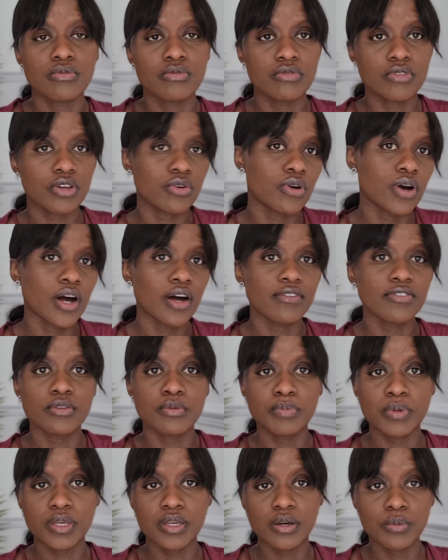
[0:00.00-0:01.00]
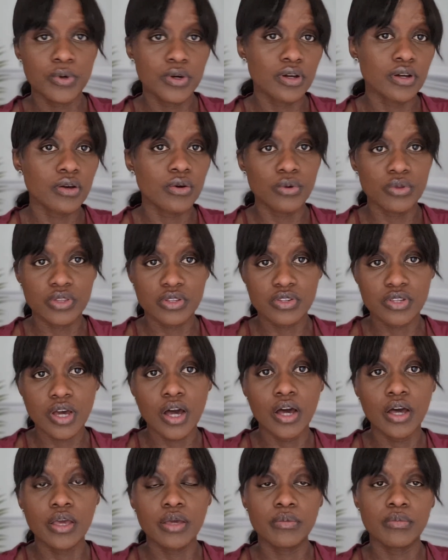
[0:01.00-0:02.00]
They don't have to be at work all the
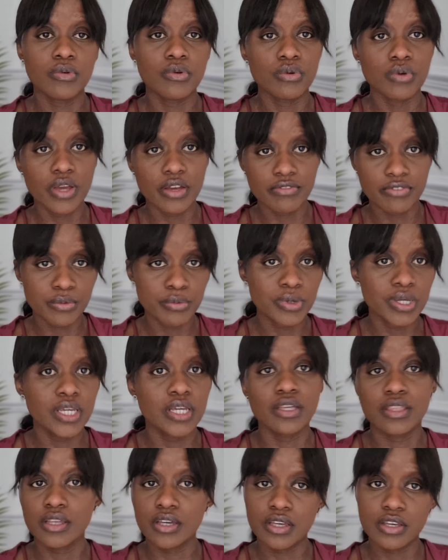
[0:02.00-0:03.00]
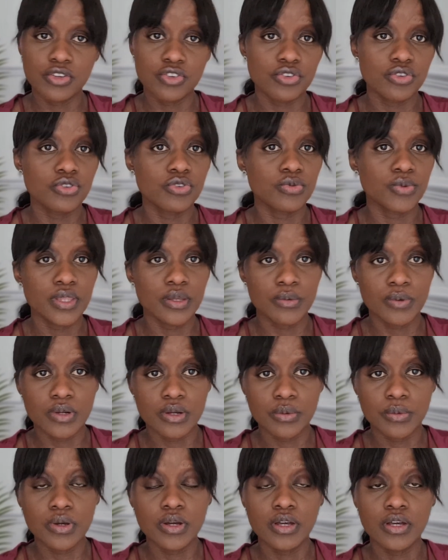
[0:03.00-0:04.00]
time or every week. They can choose when they want to
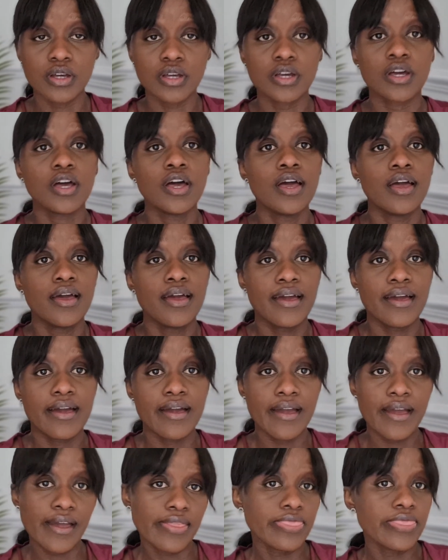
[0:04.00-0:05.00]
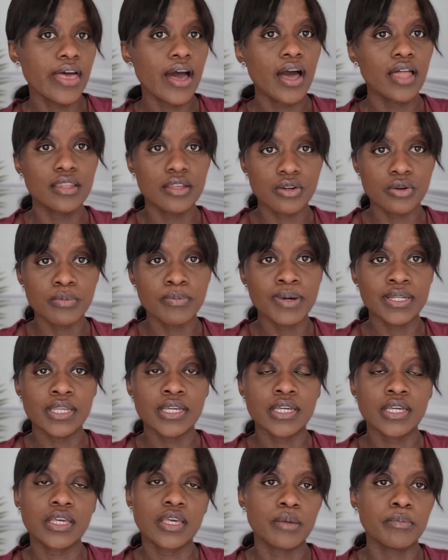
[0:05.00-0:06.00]
work, and that little
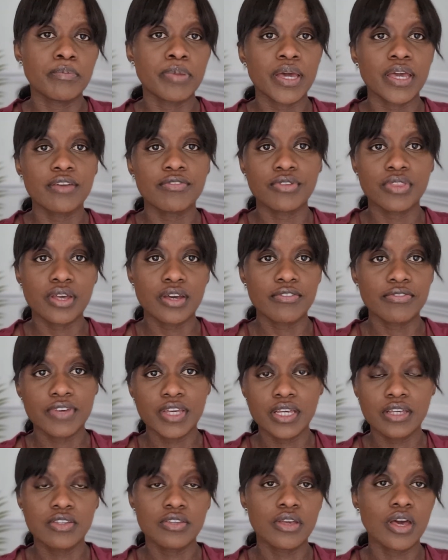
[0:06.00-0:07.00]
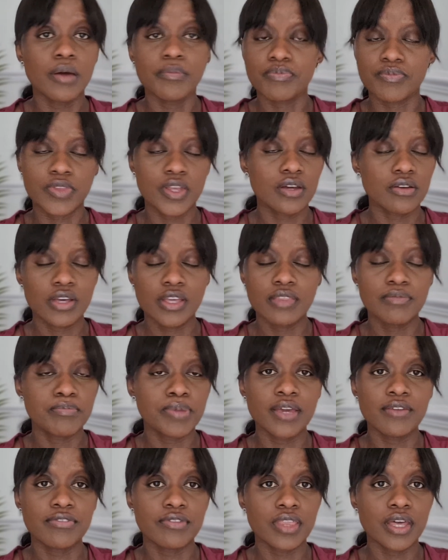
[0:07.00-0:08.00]
money can pay for their fee, can
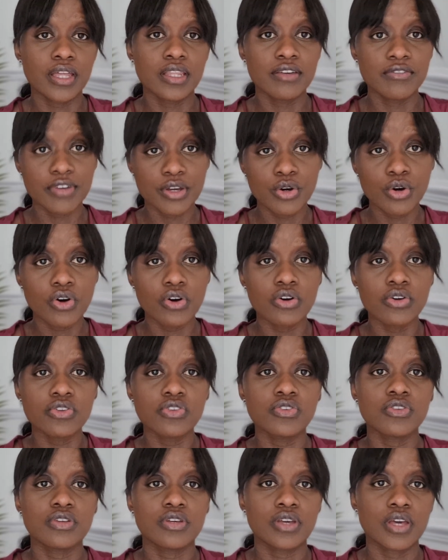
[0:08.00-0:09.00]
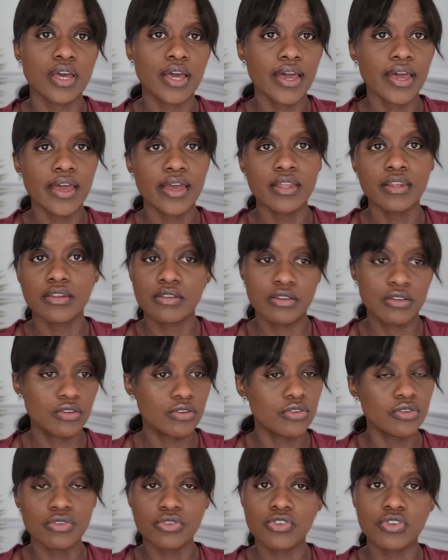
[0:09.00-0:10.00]
pay for their living cost, and
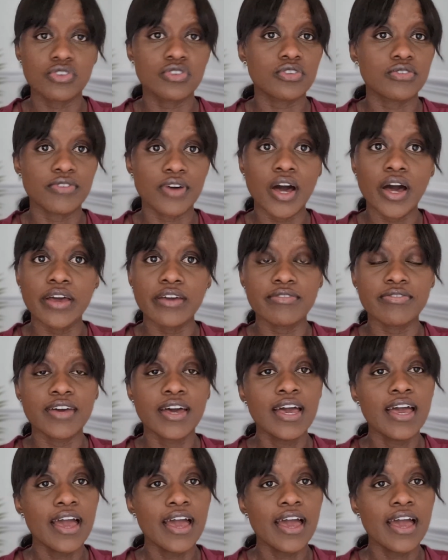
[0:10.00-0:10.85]
you just survive.